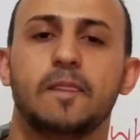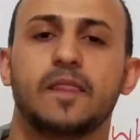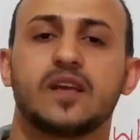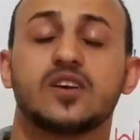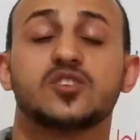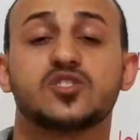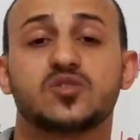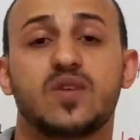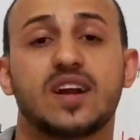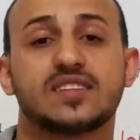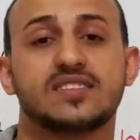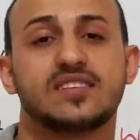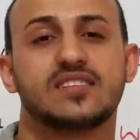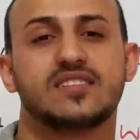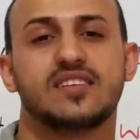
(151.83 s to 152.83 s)

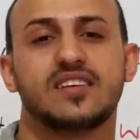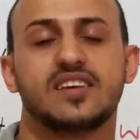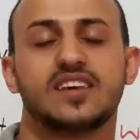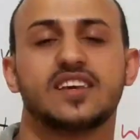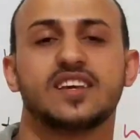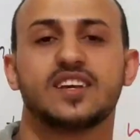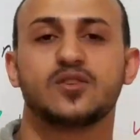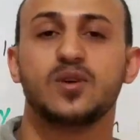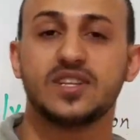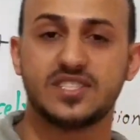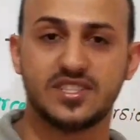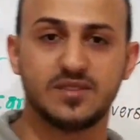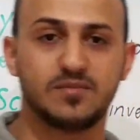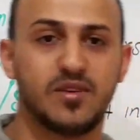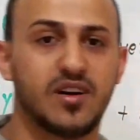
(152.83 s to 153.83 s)
constructing the
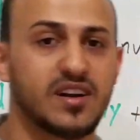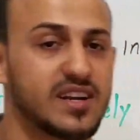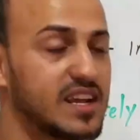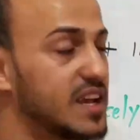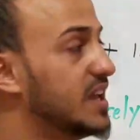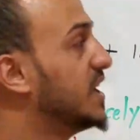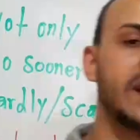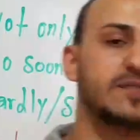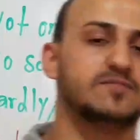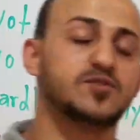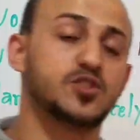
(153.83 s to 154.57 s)
question mark, right?